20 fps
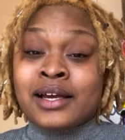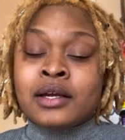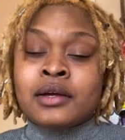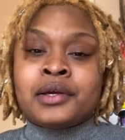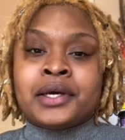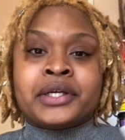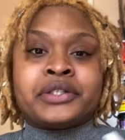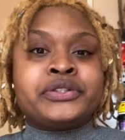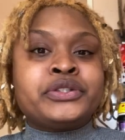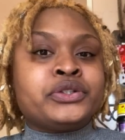
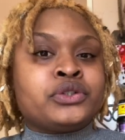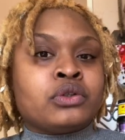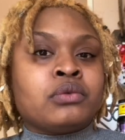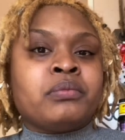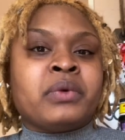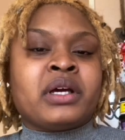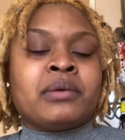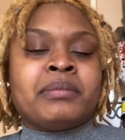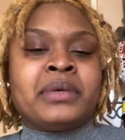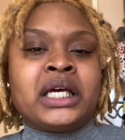
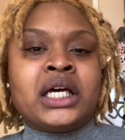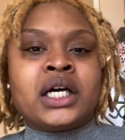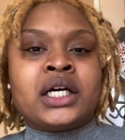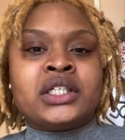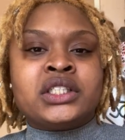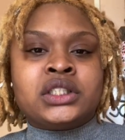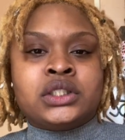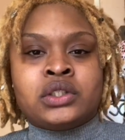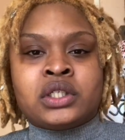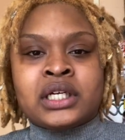Assuming
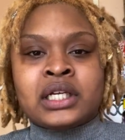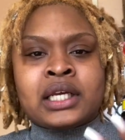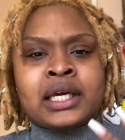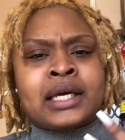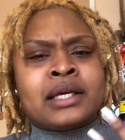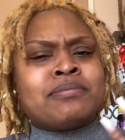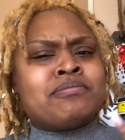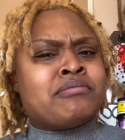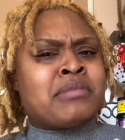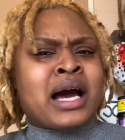because you're gonna
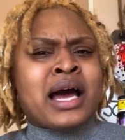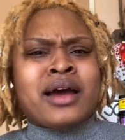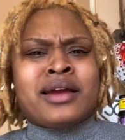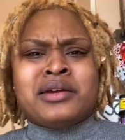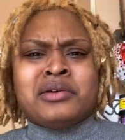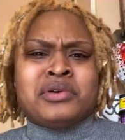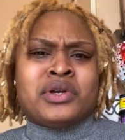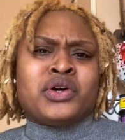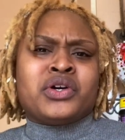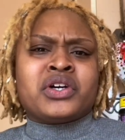get
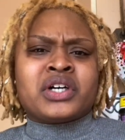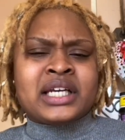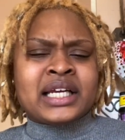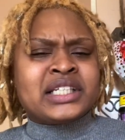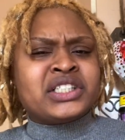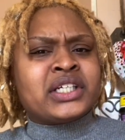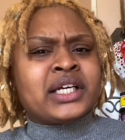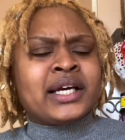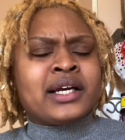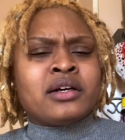you're gonna get
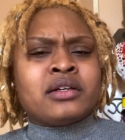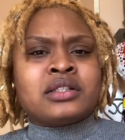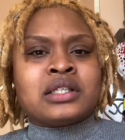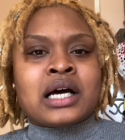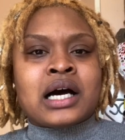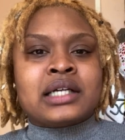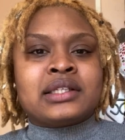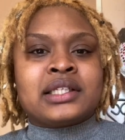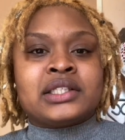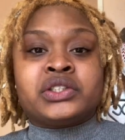your hair
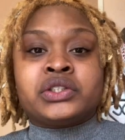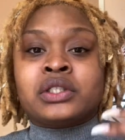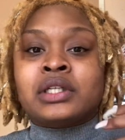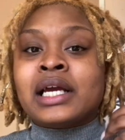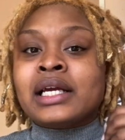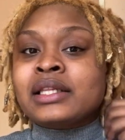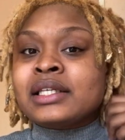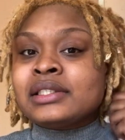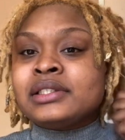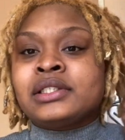locked, that you're
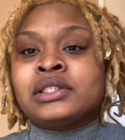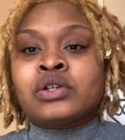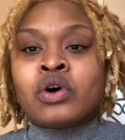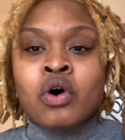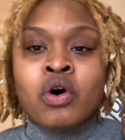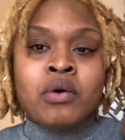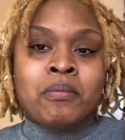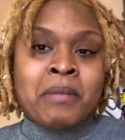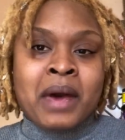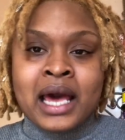like, this is
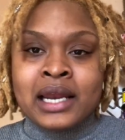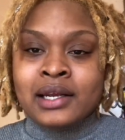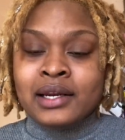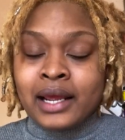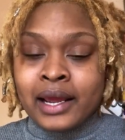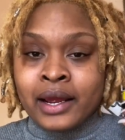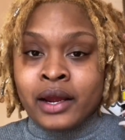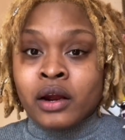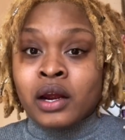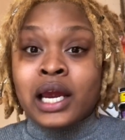all matted
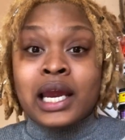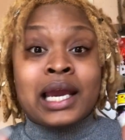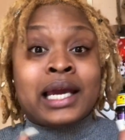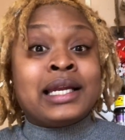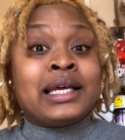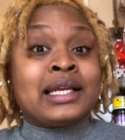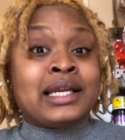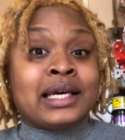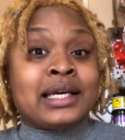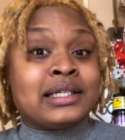hair, and
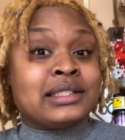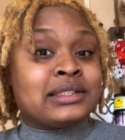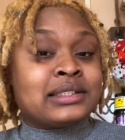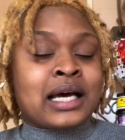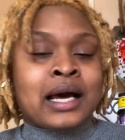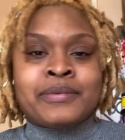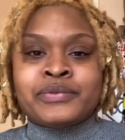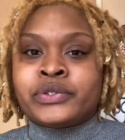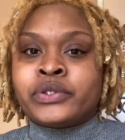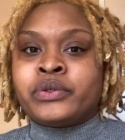it is,
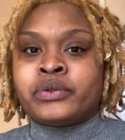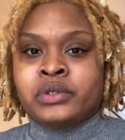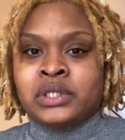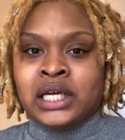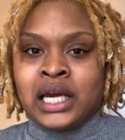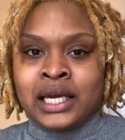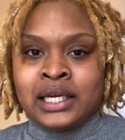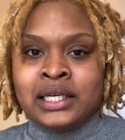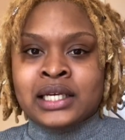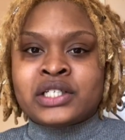absolutely,
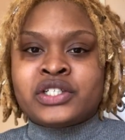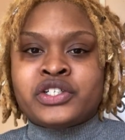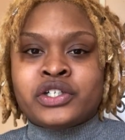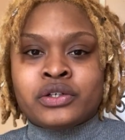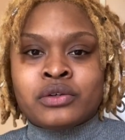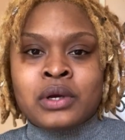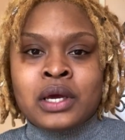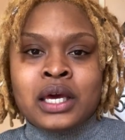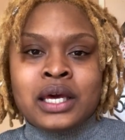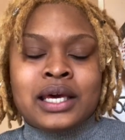I get you.
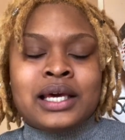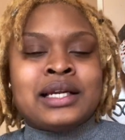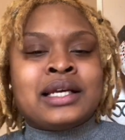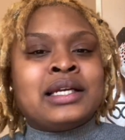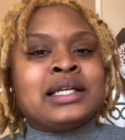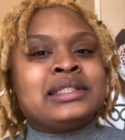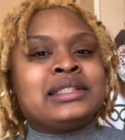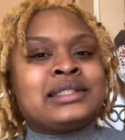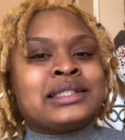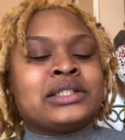And in
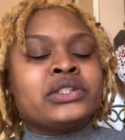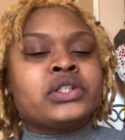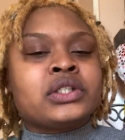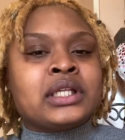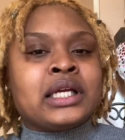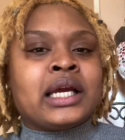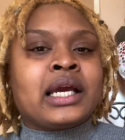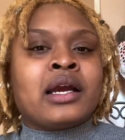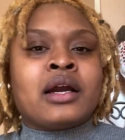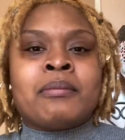a sense, you're
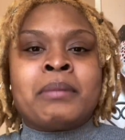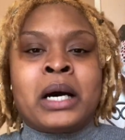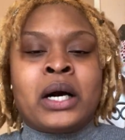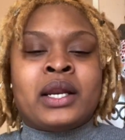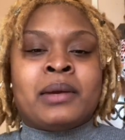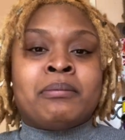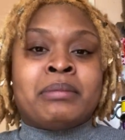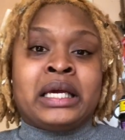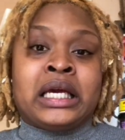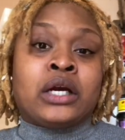thinking about
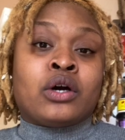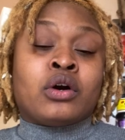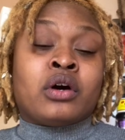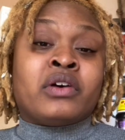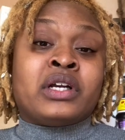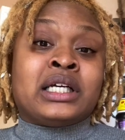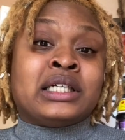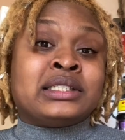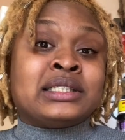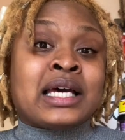it being
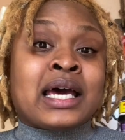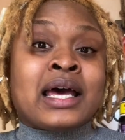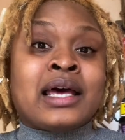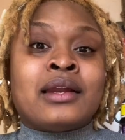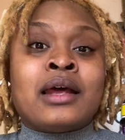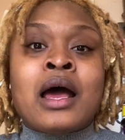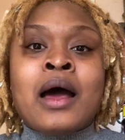already dead,